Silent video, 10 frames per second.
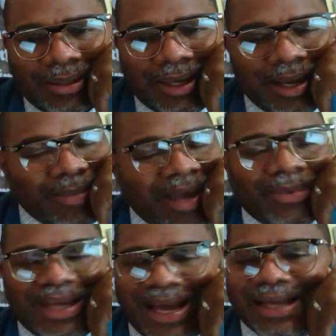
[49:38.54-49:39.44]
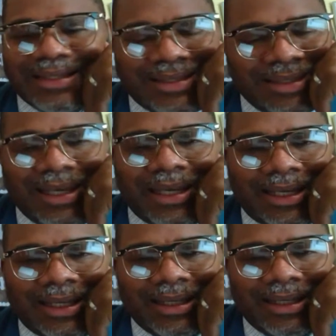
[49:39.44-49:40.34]
I'm, I'm God's son.
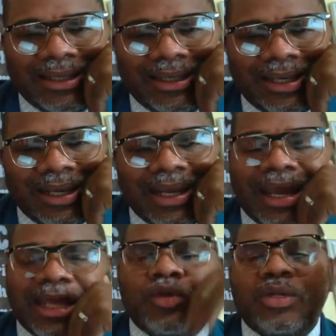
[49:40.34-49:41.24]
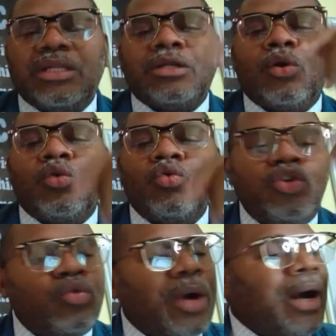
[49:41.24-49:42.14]
And you need to know who
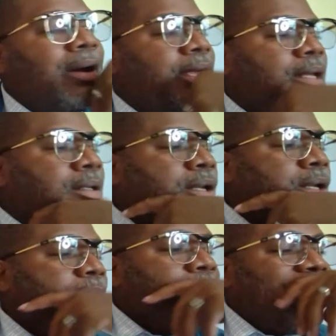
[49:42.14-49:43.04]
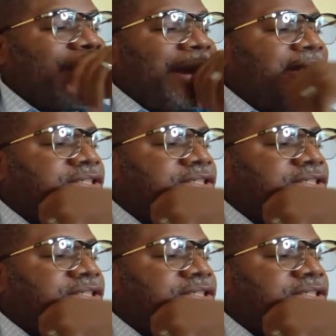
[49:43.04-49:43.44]
you are in Christ